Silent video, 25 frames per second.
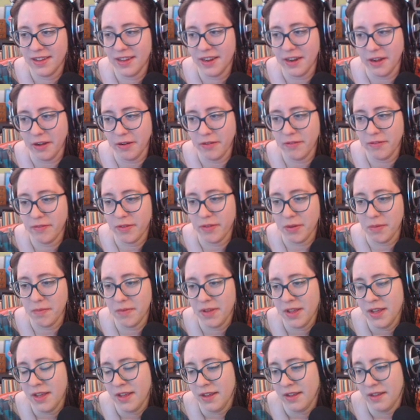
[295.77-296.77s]
if it
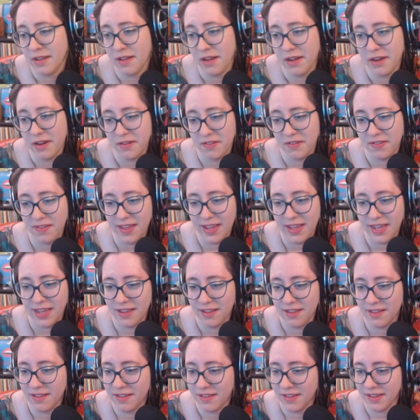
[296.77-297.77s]
honestly,
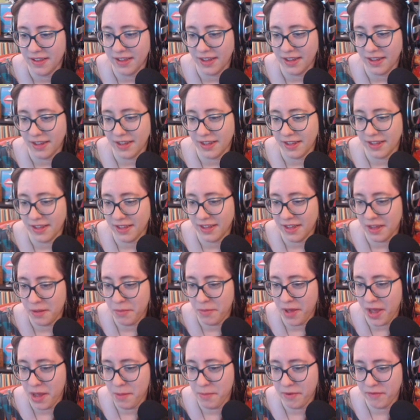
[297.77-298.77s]
I'm